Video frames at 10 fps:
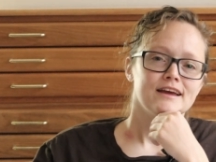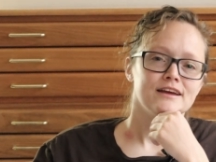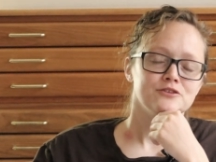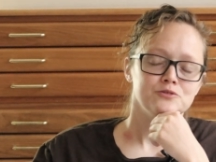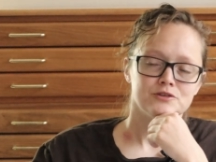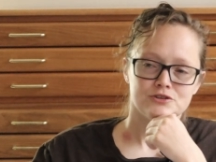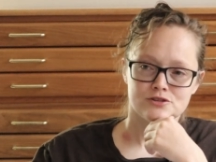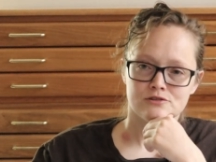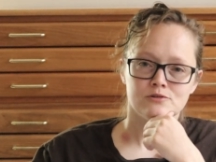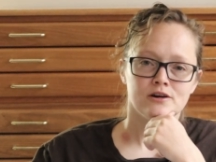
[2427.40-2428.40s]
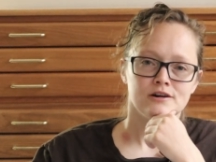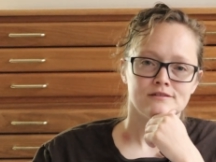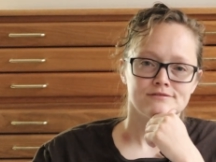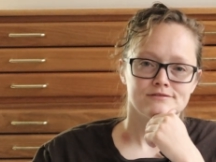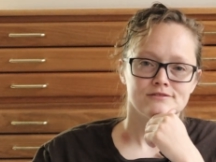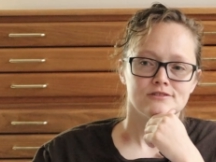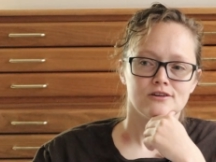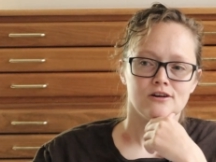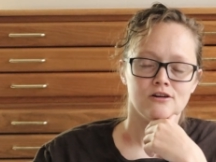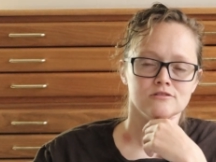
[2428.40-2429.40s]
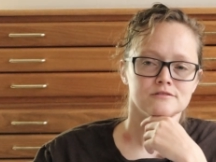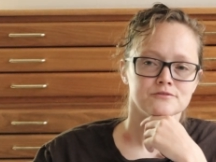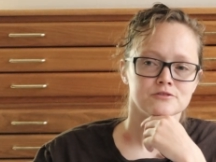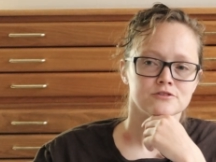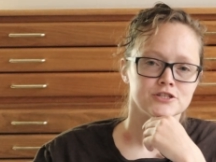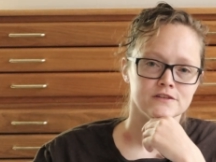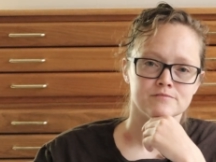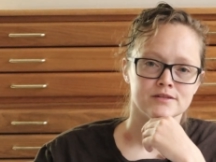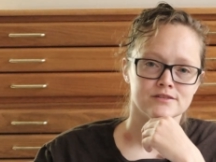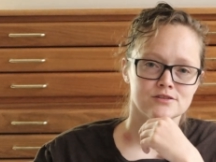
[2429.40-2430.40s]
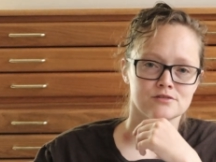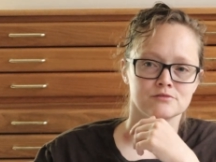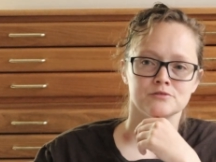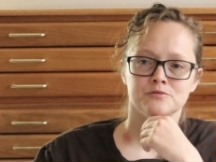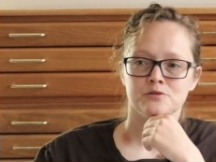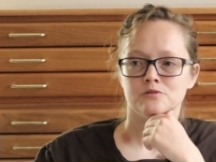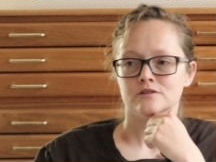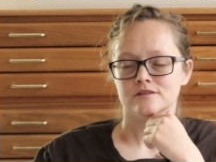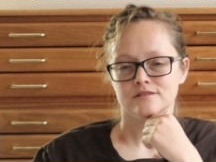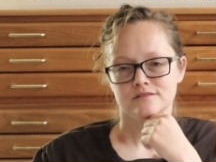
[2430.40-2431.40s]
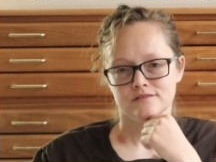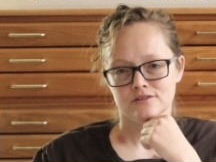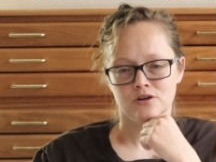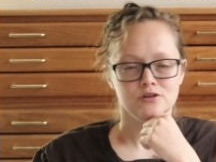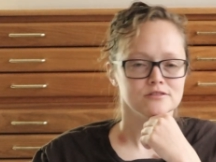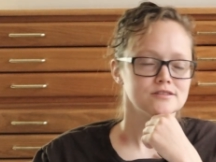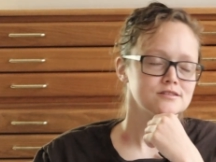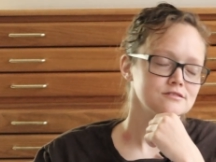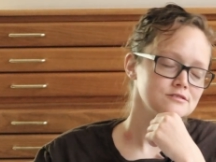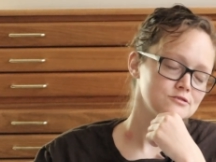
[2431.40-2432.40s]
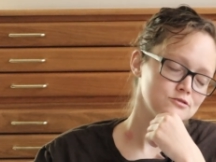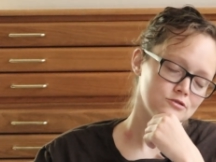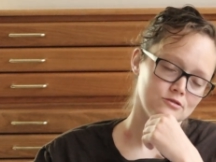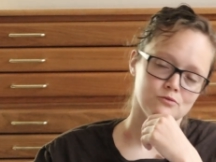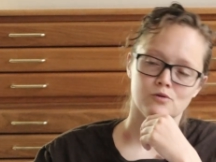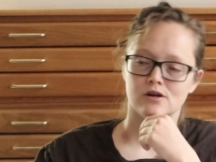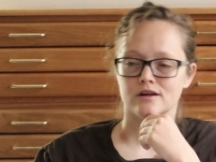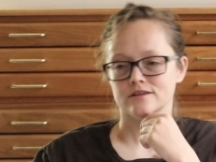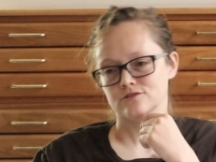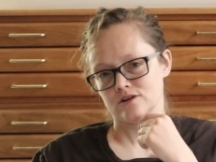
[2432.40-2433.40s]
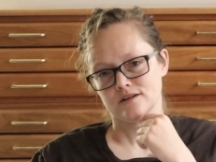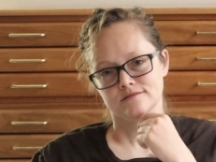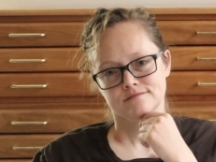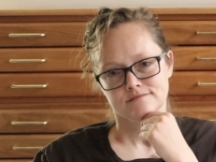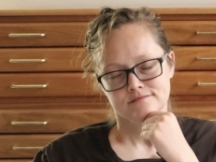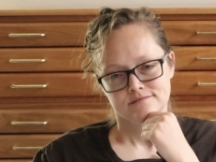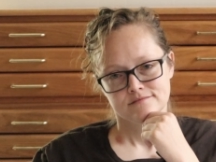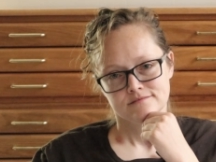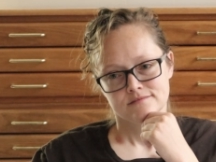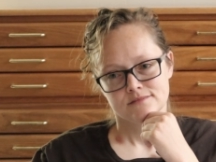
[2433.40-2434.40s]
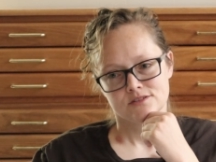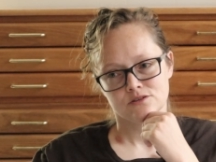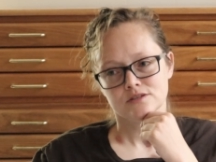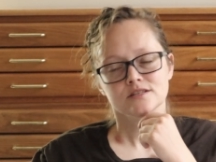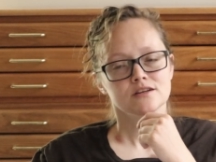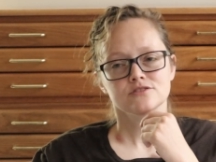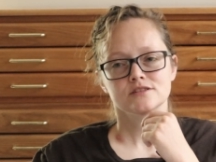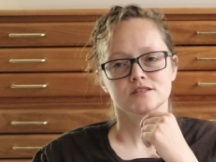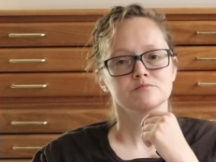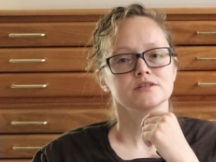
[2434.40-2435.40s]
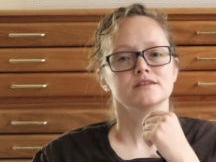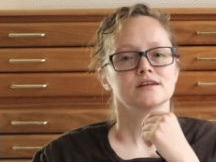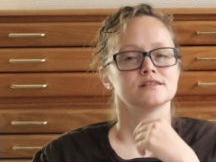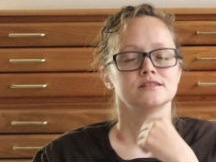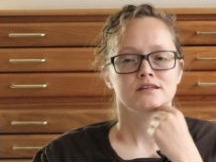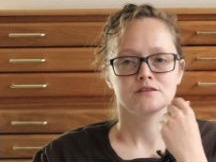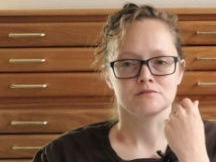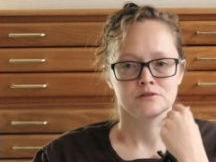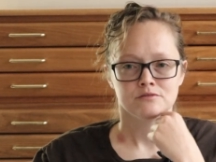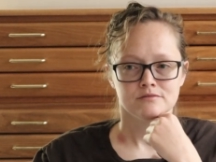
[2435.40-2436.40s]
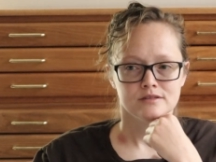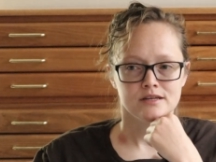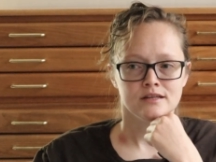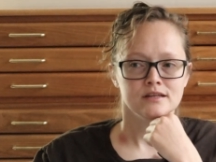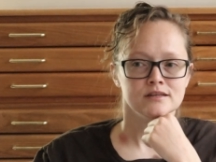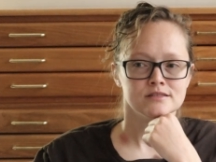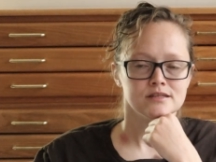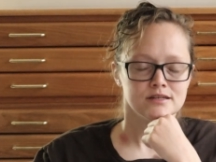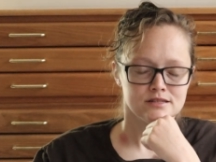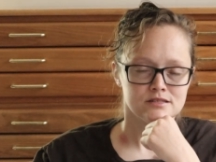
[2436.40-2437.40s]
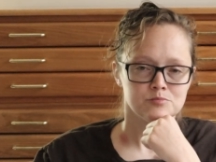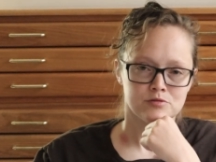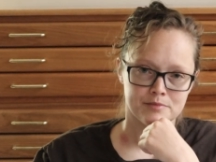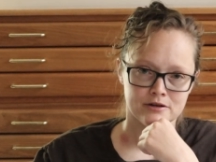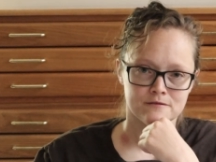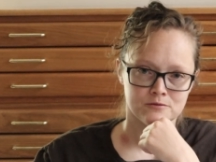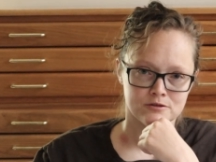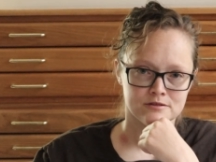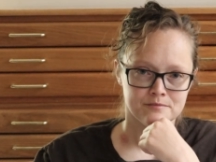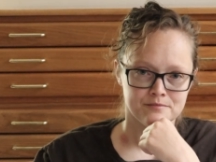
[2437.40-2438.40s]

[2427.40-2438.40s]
And you can show off all of your achievements through your halts, walk, and trot. So it's not just simply a test to get through, it is a test to prepare for.